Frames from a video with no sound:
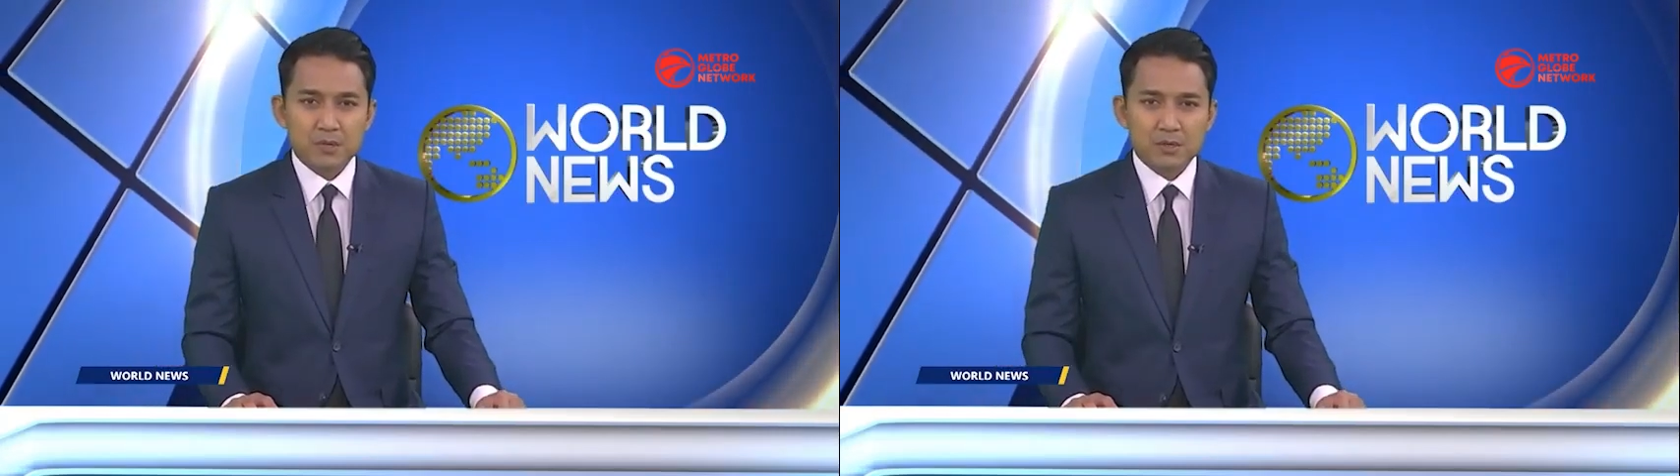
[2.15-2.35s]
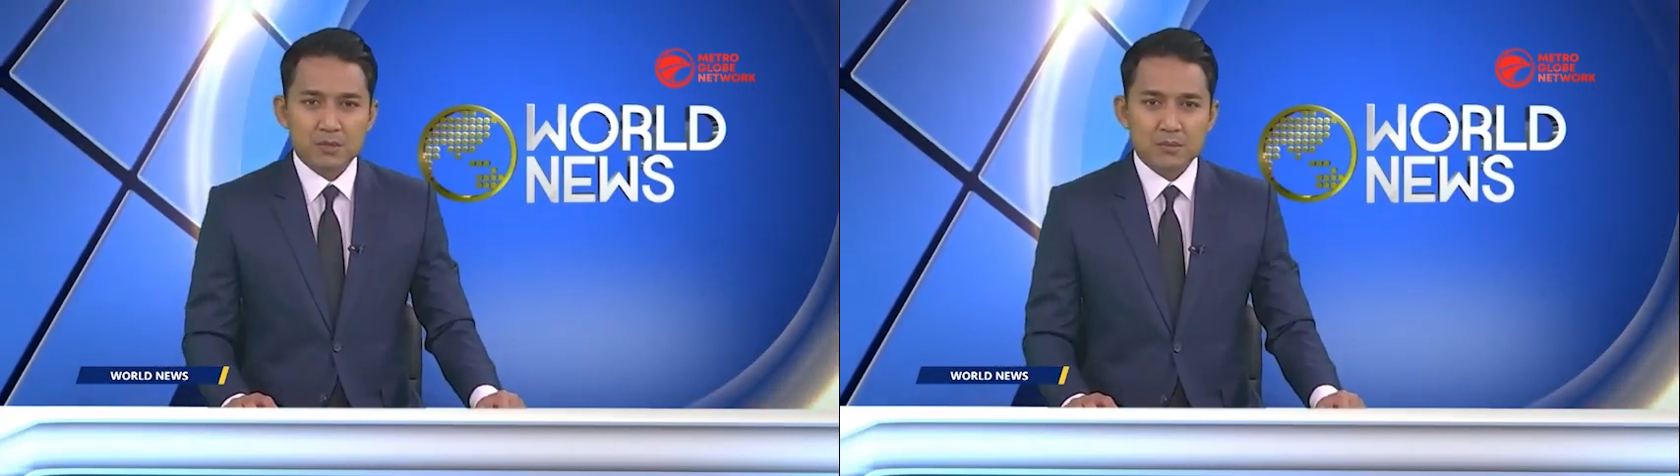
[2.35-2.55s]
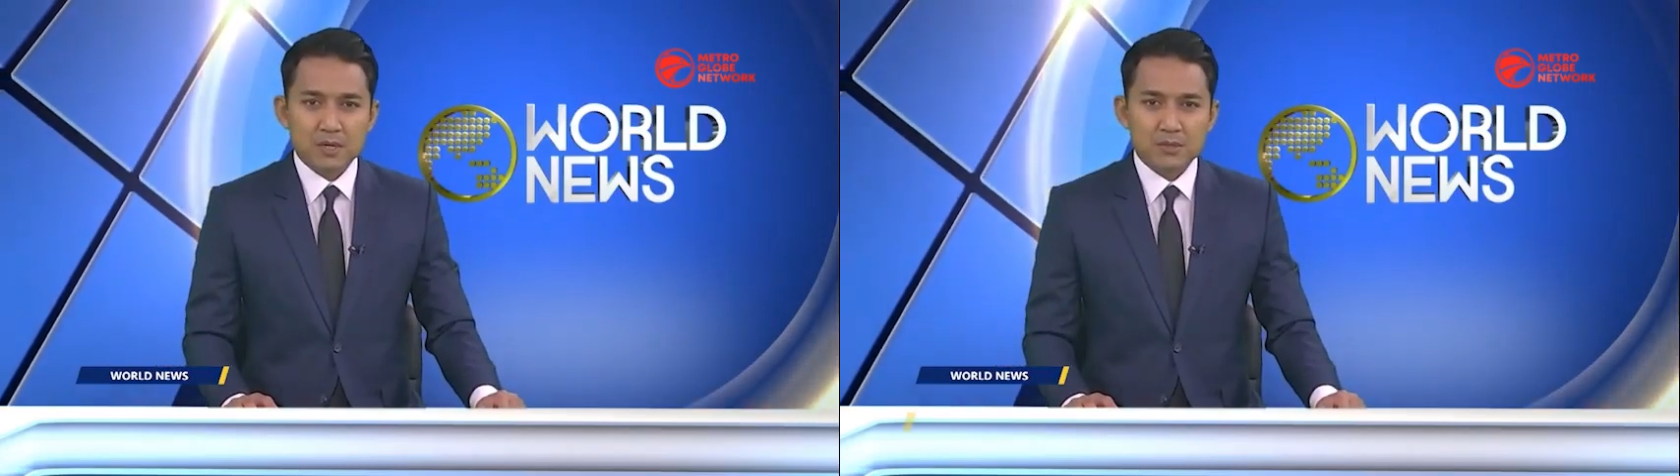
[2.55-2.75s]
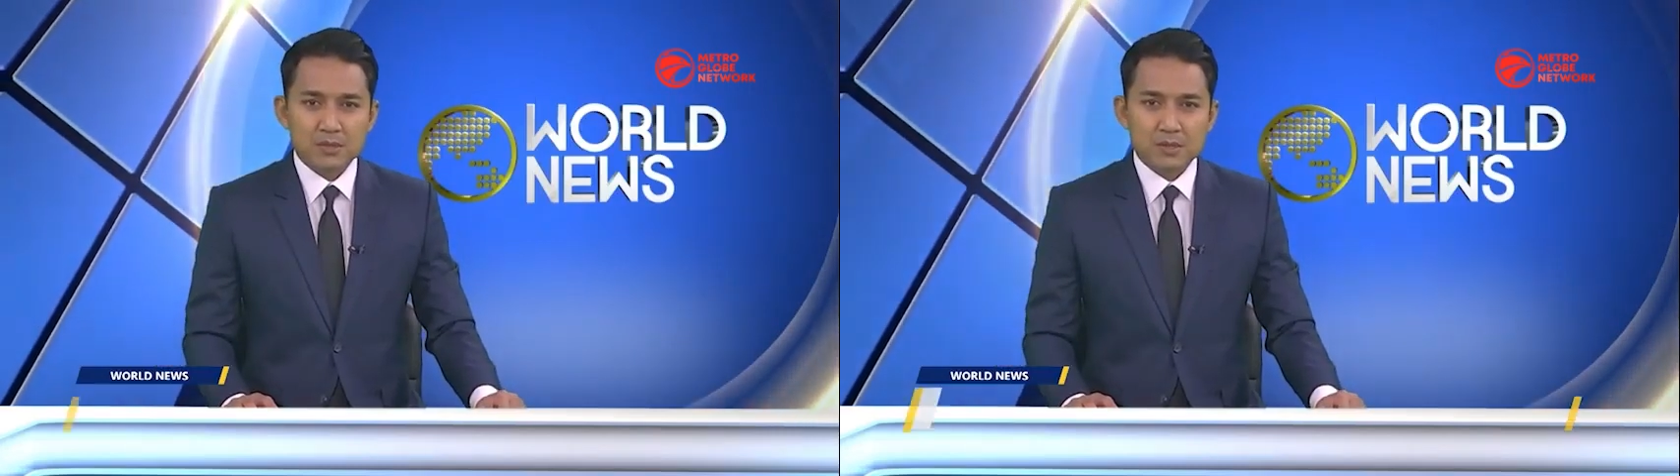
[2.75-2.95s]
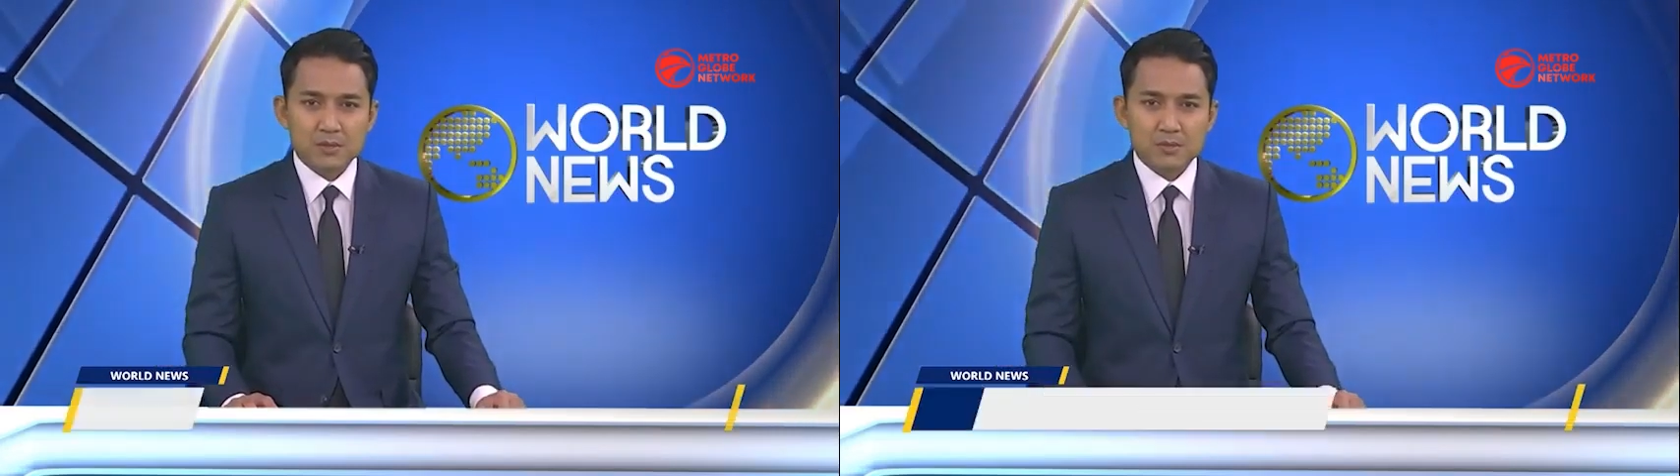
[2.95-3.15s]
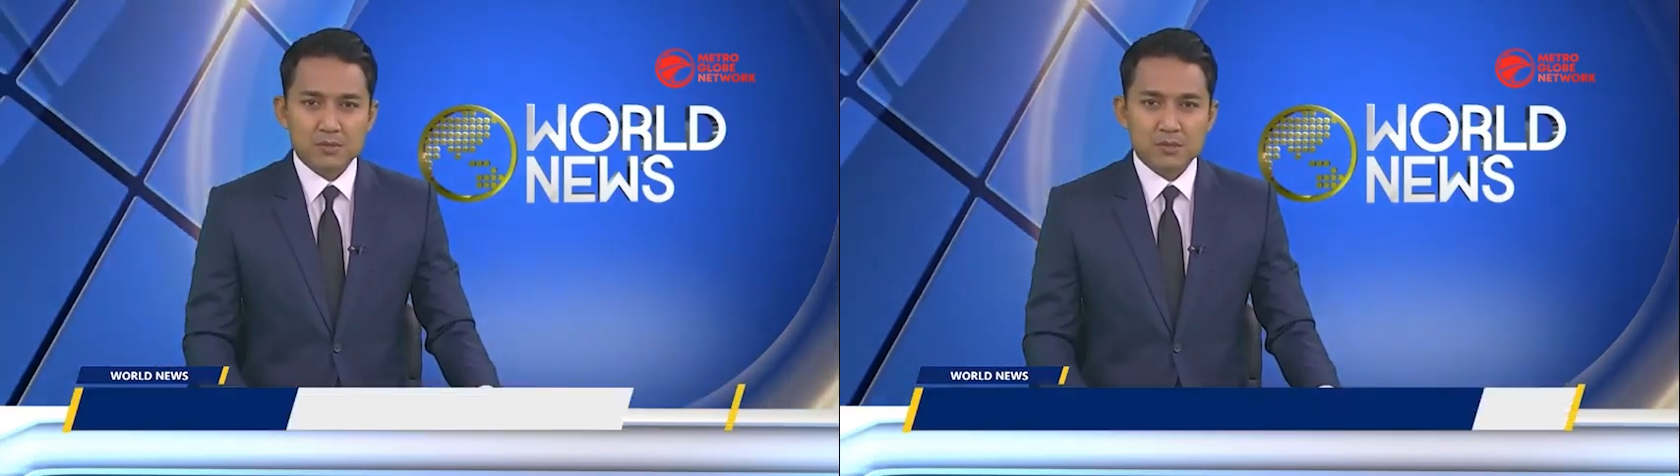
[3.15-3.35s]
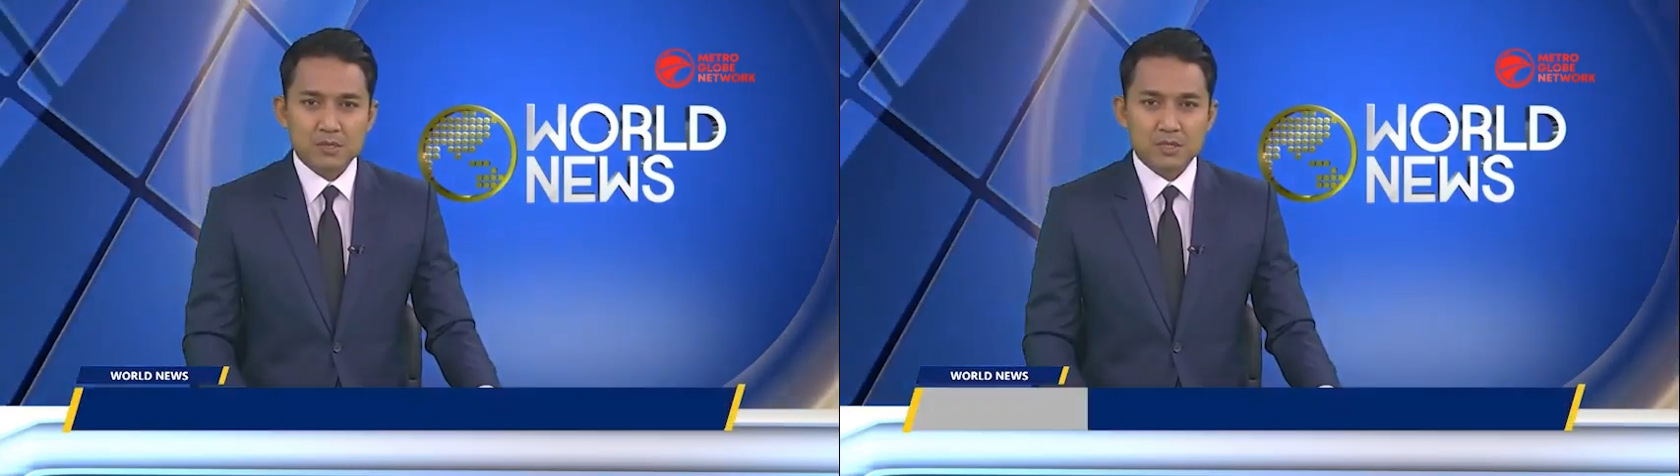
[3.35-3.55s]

mall on Moscow's